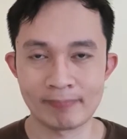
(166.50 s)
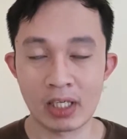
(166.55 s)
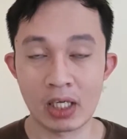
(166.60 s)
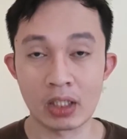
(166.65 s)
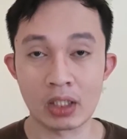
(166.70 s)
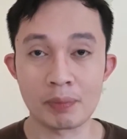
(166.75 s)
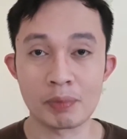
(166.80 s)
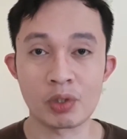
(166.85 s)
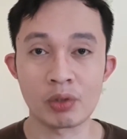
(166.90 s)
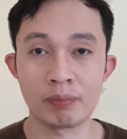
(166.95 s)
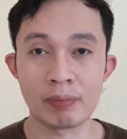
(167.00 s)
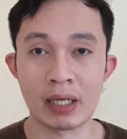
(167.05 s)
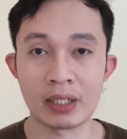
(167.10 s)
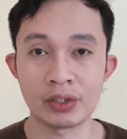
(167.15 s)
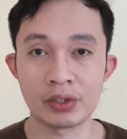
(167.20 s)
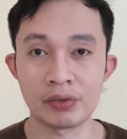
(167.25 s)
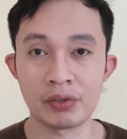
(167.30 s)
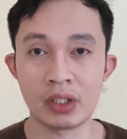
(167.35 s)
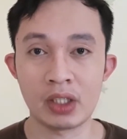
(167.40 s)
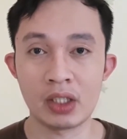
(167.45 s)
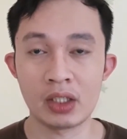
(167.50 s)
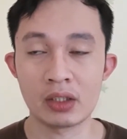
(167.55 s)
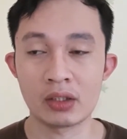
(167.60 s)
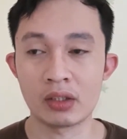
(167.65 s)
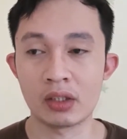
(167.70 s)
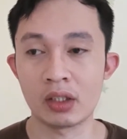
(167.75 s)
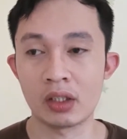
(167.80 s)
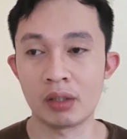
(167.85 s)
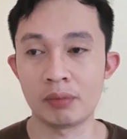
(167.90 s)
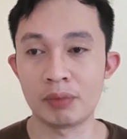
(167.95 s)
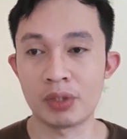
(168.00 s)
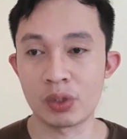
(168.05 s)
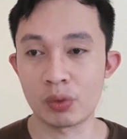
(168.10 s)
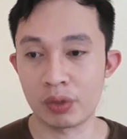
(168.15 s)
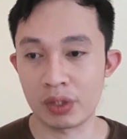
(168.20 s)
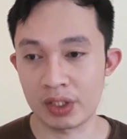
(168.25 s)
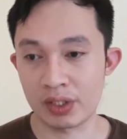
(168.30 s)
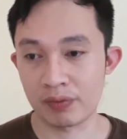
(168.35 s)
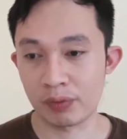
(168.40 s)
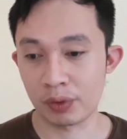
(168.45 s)
In terms of battery, this
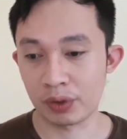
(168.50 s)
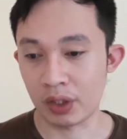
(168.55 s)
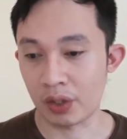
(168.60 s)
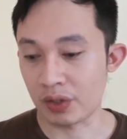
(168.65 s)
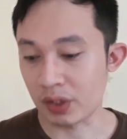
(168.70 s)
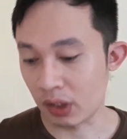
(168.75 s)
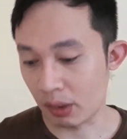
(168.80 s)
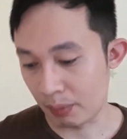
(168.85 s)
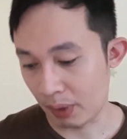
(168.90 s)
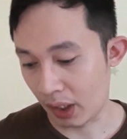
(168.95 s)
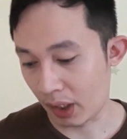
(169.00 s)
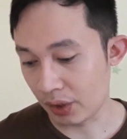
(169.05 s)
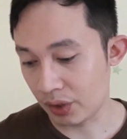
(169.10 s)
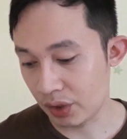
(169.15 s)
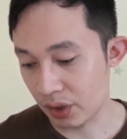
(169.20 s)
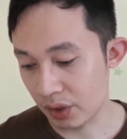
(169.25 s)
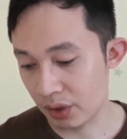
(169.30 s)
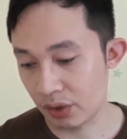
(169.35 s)
one is 4000 mAh,